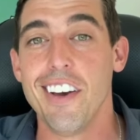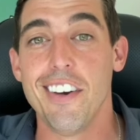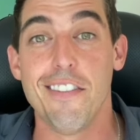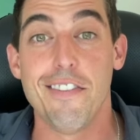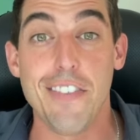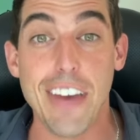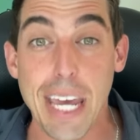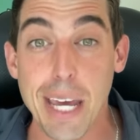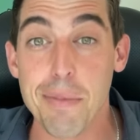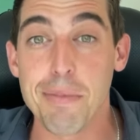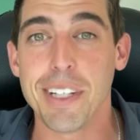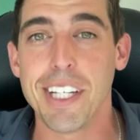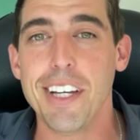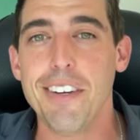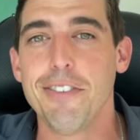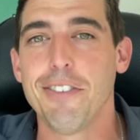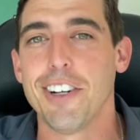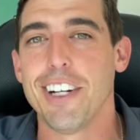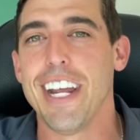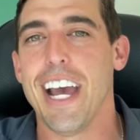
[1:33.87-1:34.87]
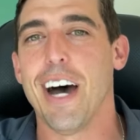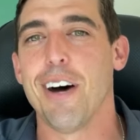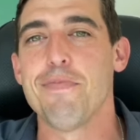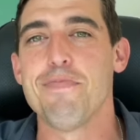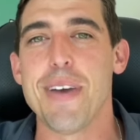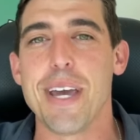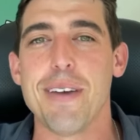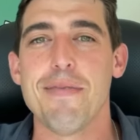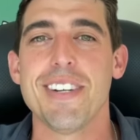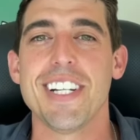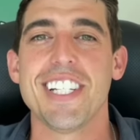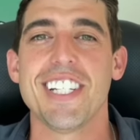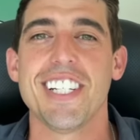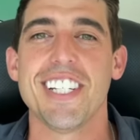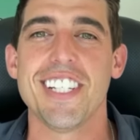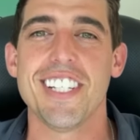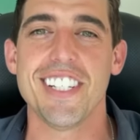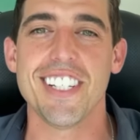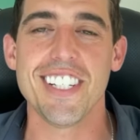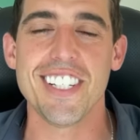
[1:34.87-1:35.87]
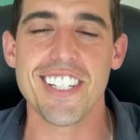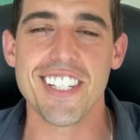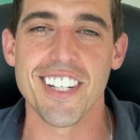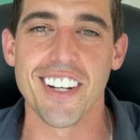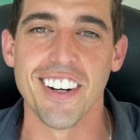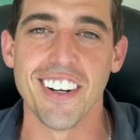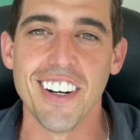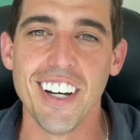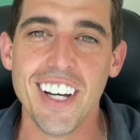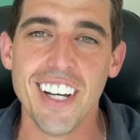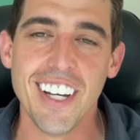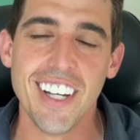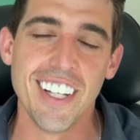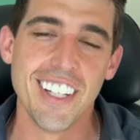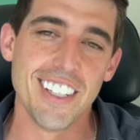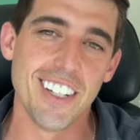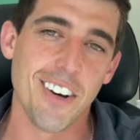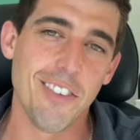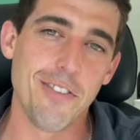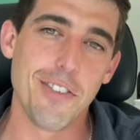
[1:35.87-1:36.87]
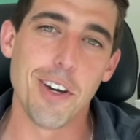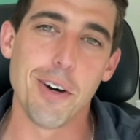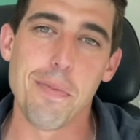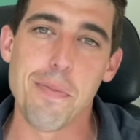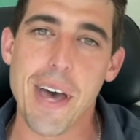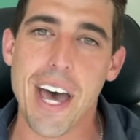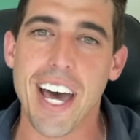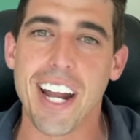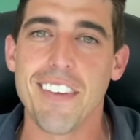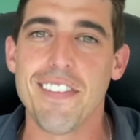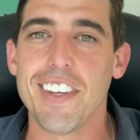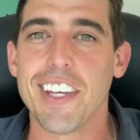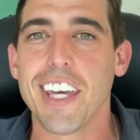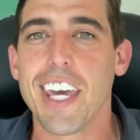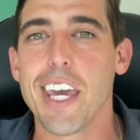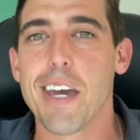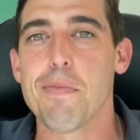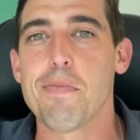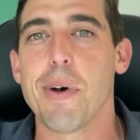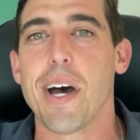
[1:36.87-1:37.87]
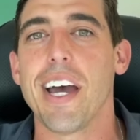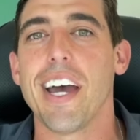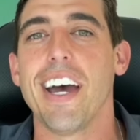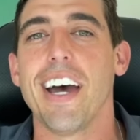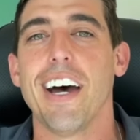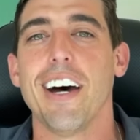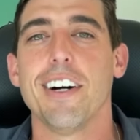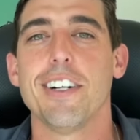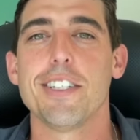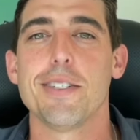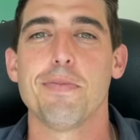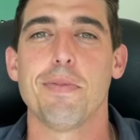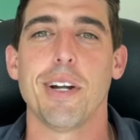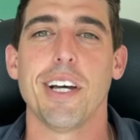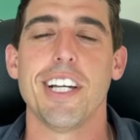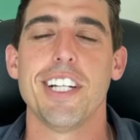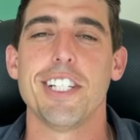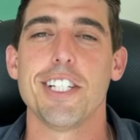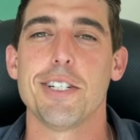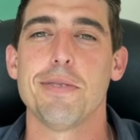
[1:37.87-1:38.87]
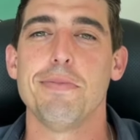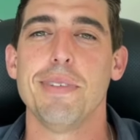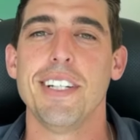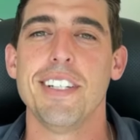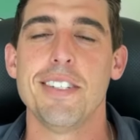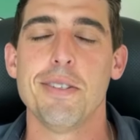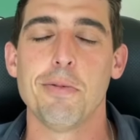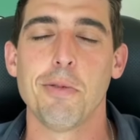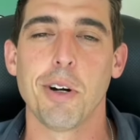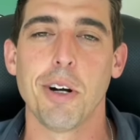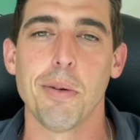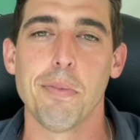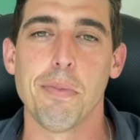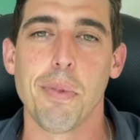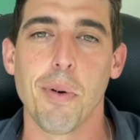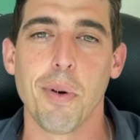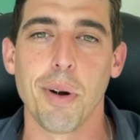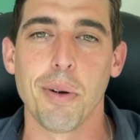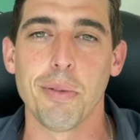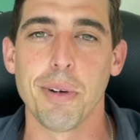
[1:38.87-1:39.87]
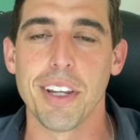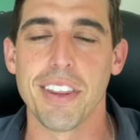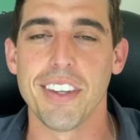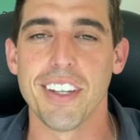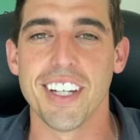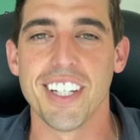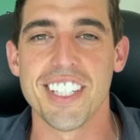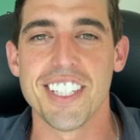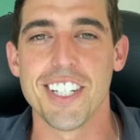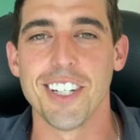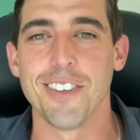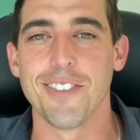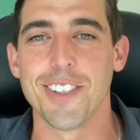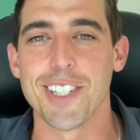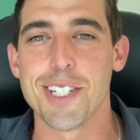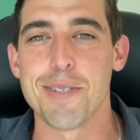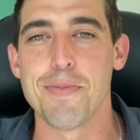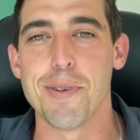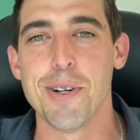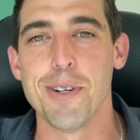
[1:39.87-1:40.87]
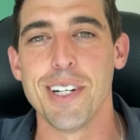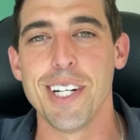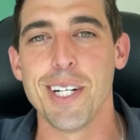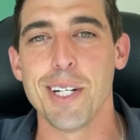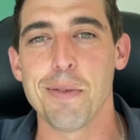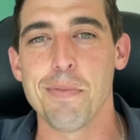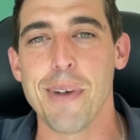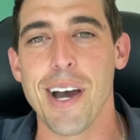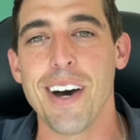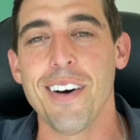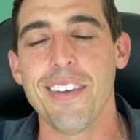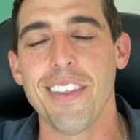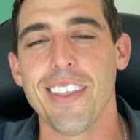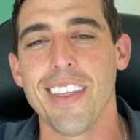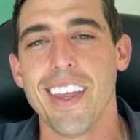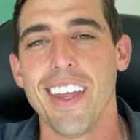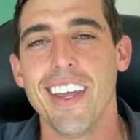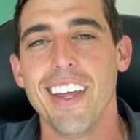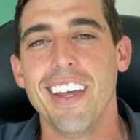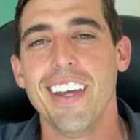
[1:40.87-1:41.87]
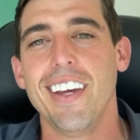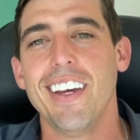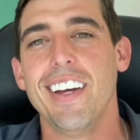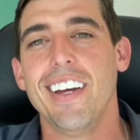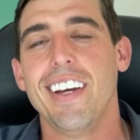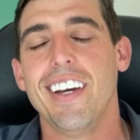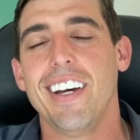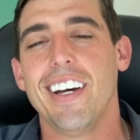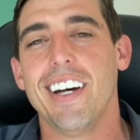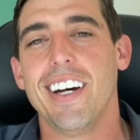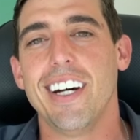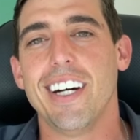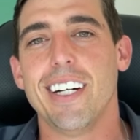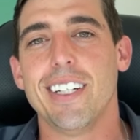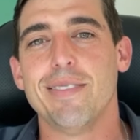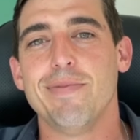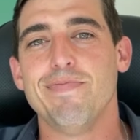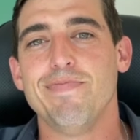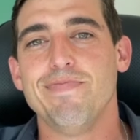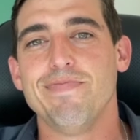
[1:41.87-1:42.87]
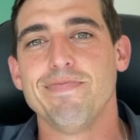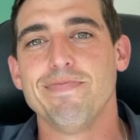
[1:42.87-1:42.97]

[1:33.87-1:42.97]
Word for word: family for down payment assistance. So don't feel bad if you can't buy a house. Probably just means you weren't born with a silver spoon in your mouth. Um,